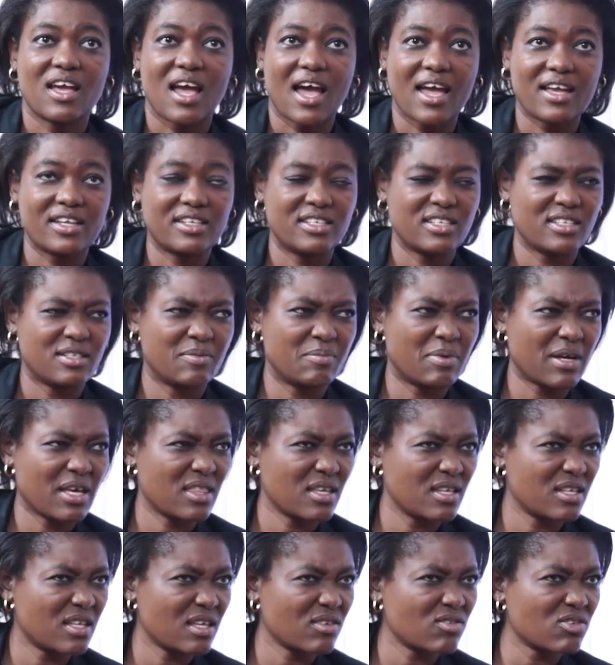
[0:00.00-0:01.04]
I did. By
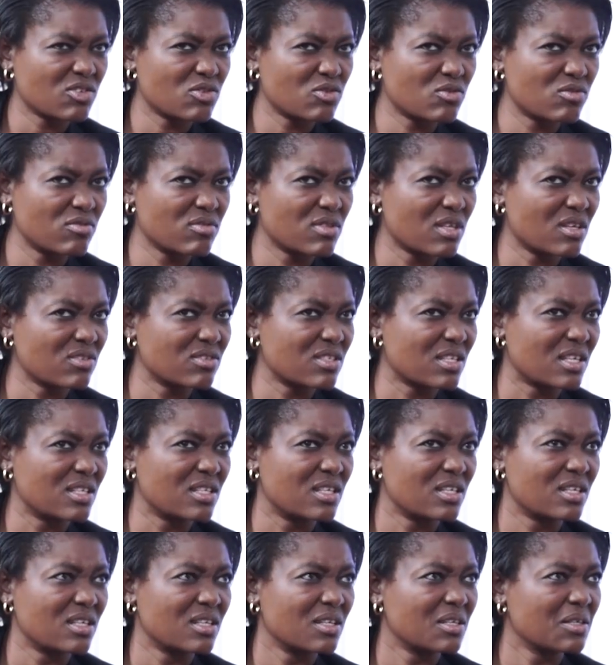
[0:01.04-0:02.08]
then, that was
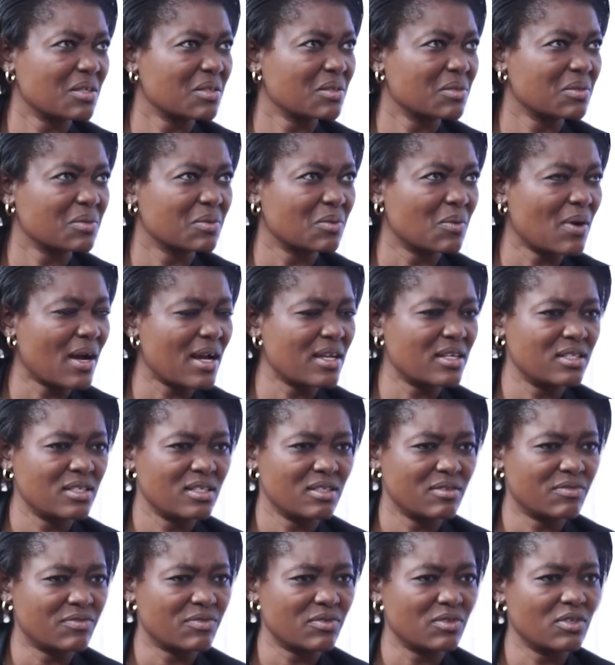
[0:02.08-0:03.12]

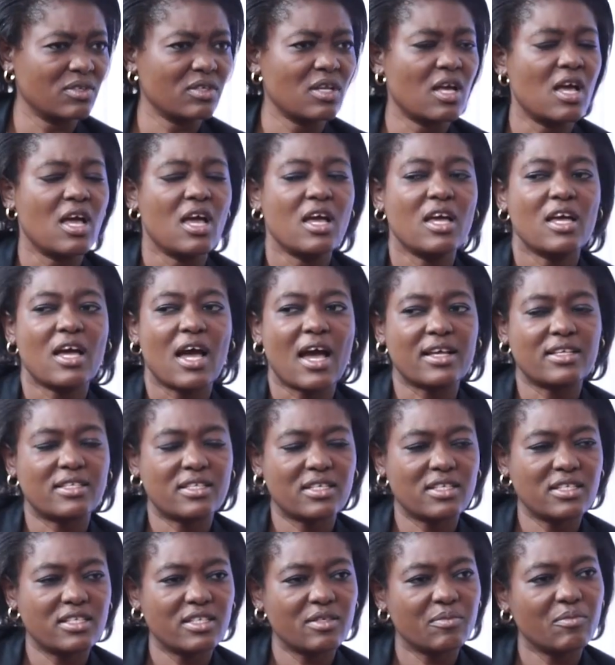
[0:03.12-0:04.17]
2001, if you know. I
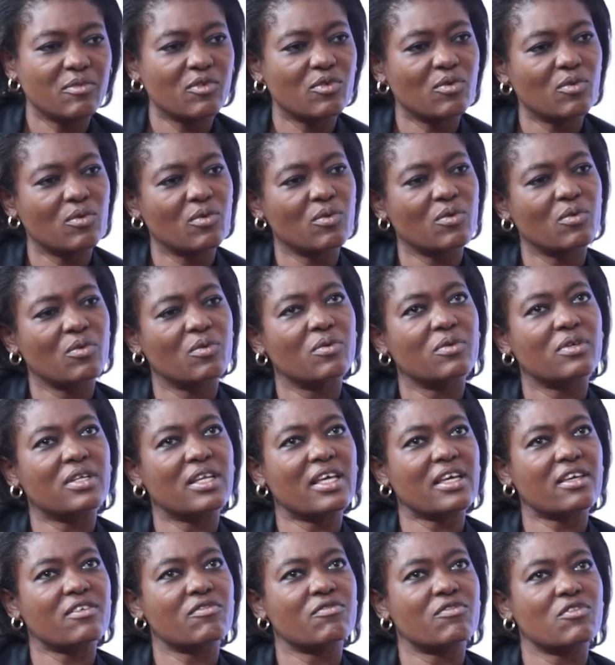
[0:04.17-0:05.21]
sent him to
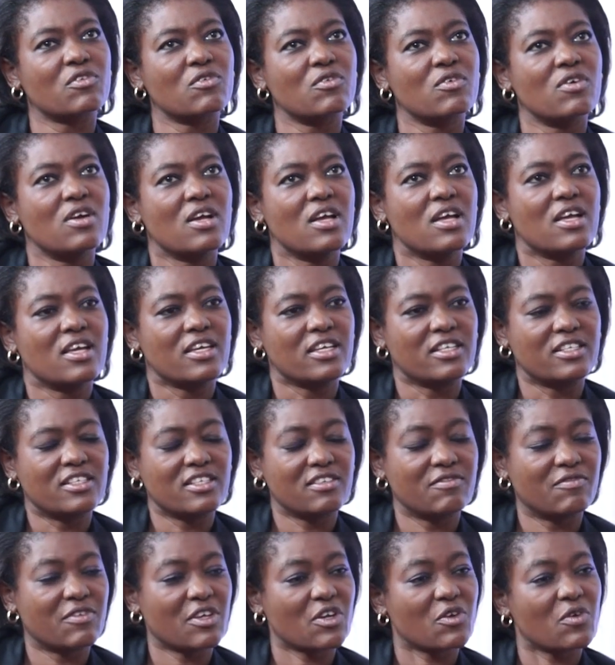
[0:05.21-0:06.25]
Lakeview. He
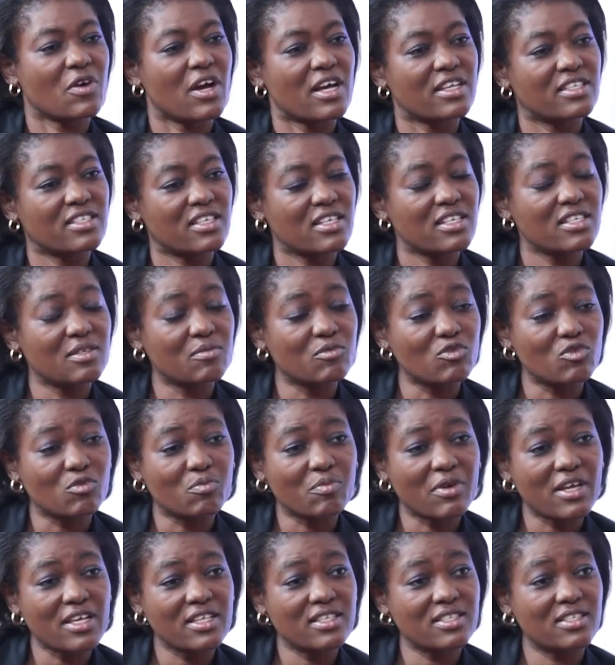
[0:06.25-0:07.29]
did very well. I sent him to
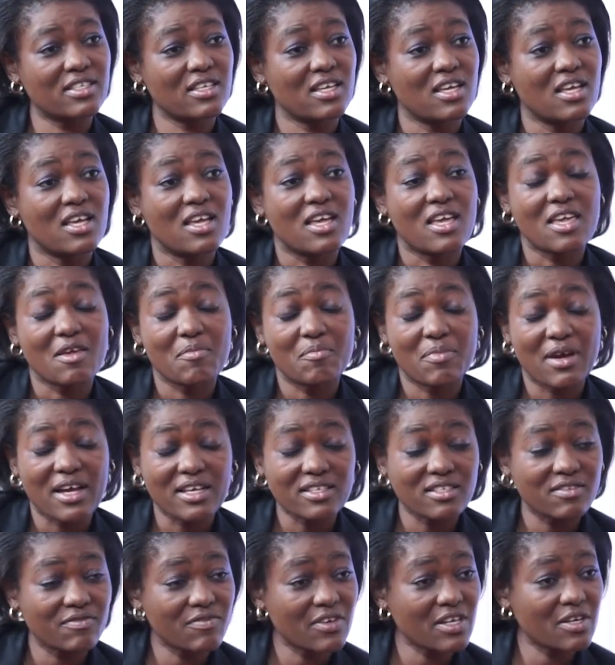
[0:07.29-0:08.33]
Kwezi. He
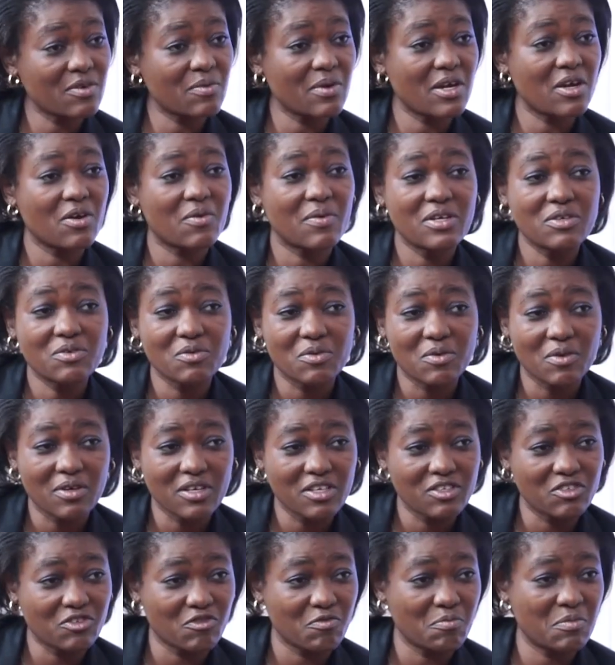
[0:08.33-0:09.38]
passed very well, went to
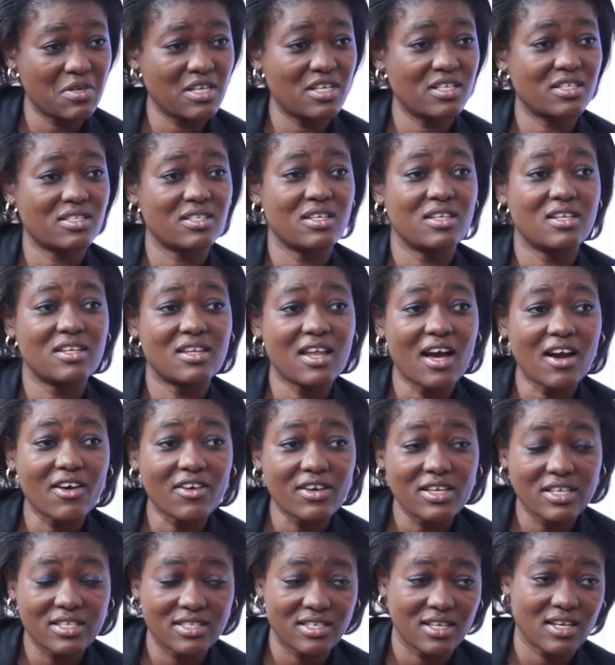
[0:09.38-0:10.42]
College of Medicine.
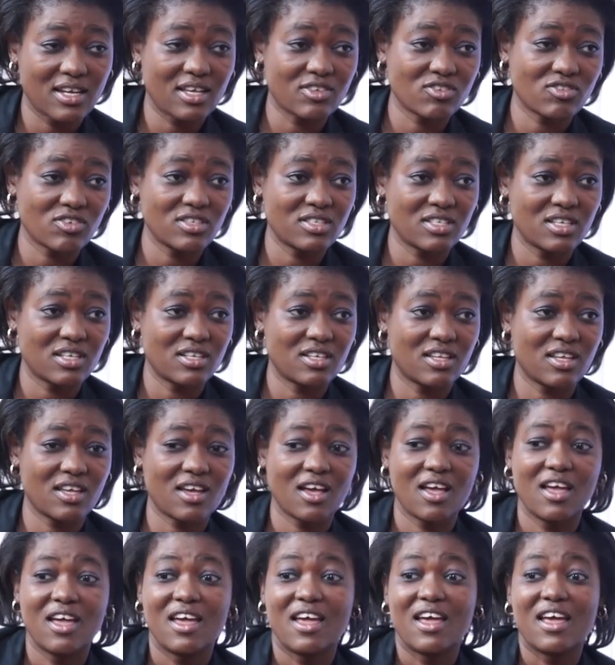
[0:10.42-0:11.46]
Now he's an associate
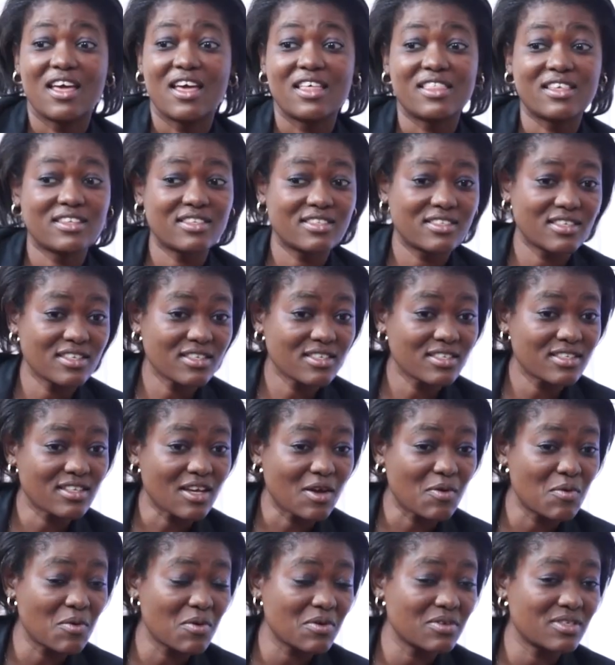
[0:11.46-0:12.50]
there. The sister
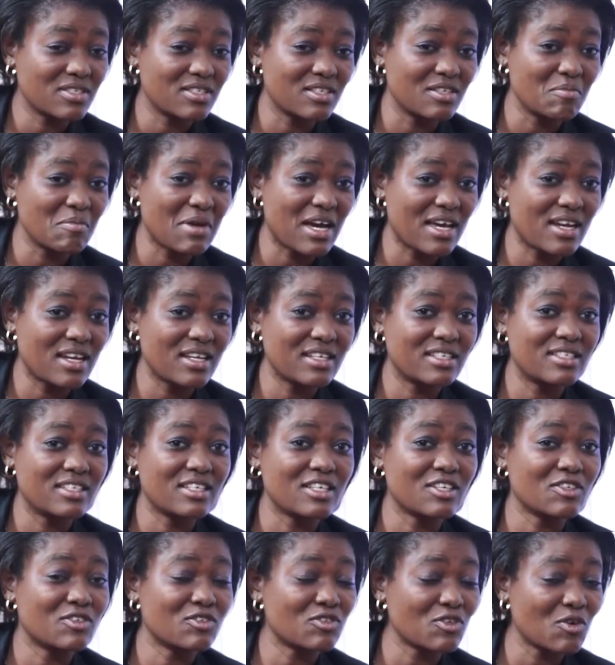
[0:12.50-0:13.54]
who was in marriage,
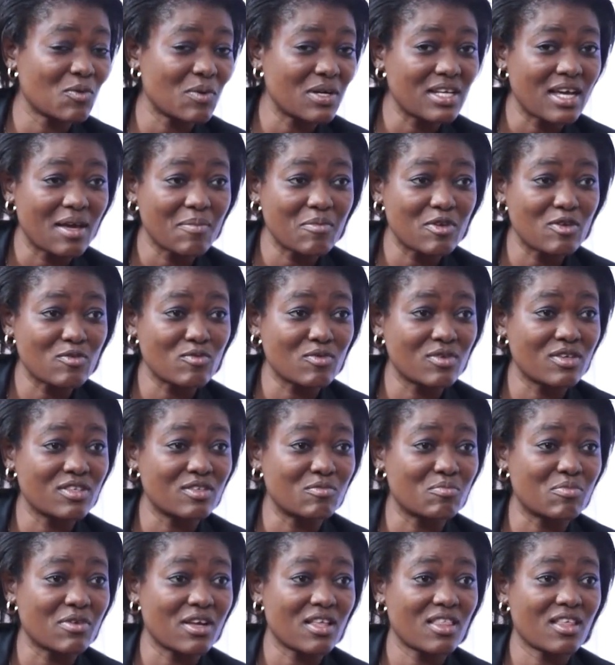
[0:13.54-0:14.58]
he saw what happened to his
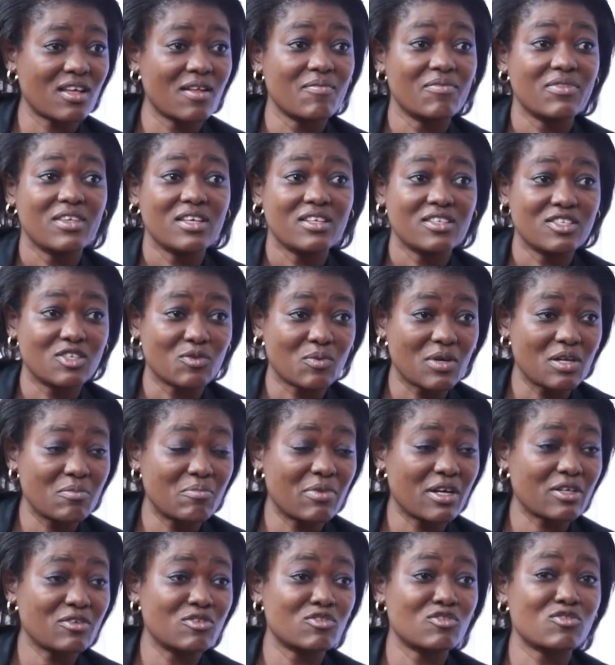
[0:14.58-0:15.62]
brother. She went
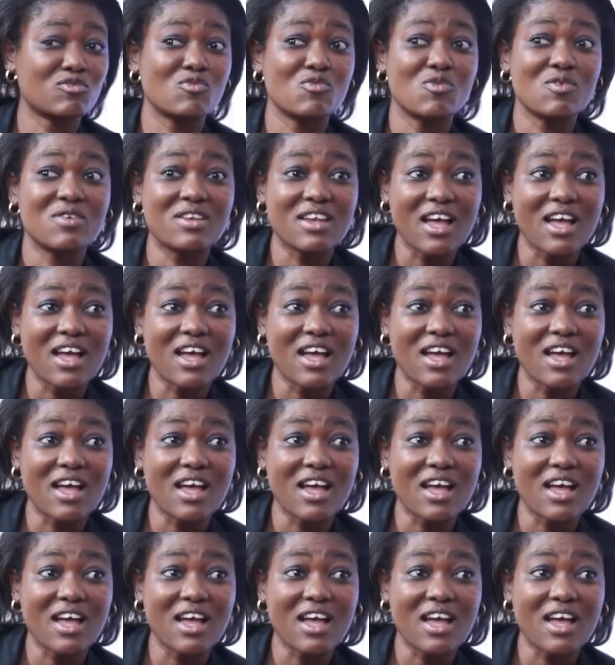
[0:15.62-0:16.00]
back to school.